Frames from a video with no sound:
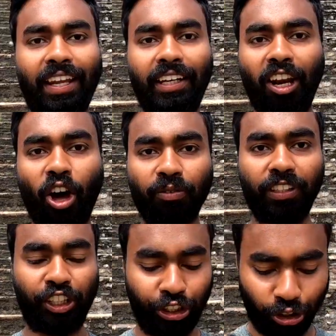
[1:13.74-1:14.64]
and along
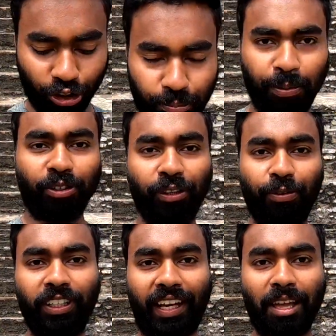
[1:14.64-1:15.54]
with huge
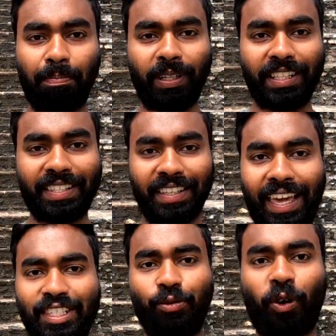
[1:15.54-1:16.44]
beautiful temples,
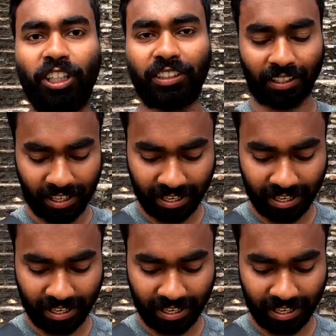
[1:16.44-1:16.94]
guess what?